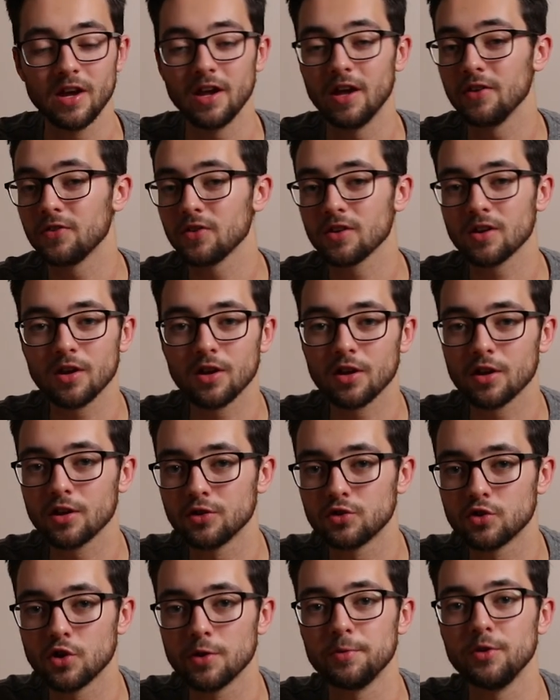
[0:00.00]
isn't gonna
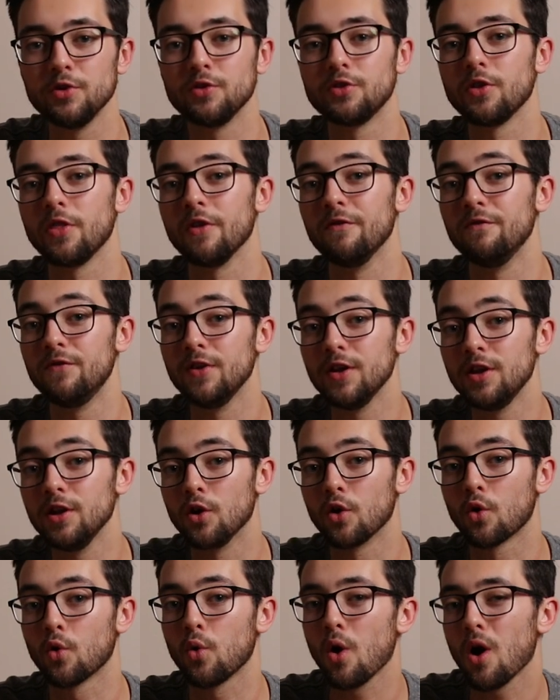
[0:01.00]
contribute to the
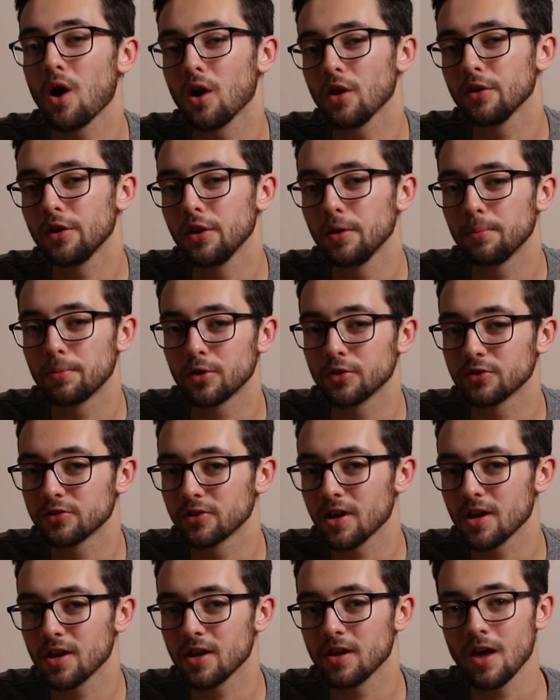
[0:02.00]
video quality per
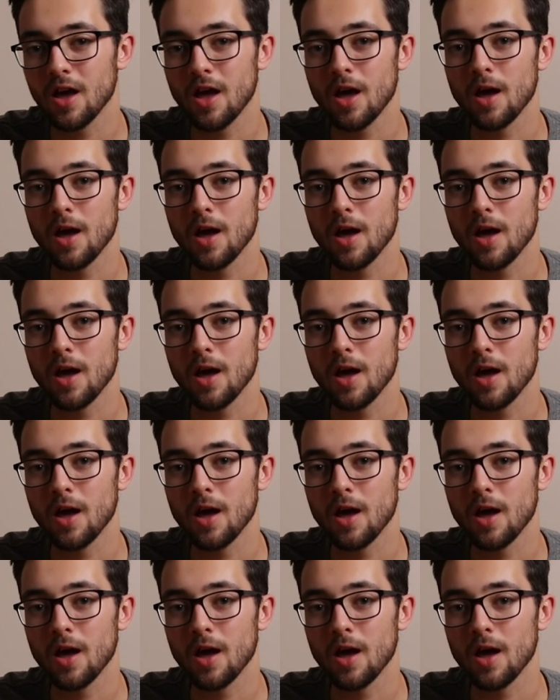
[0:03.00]
se,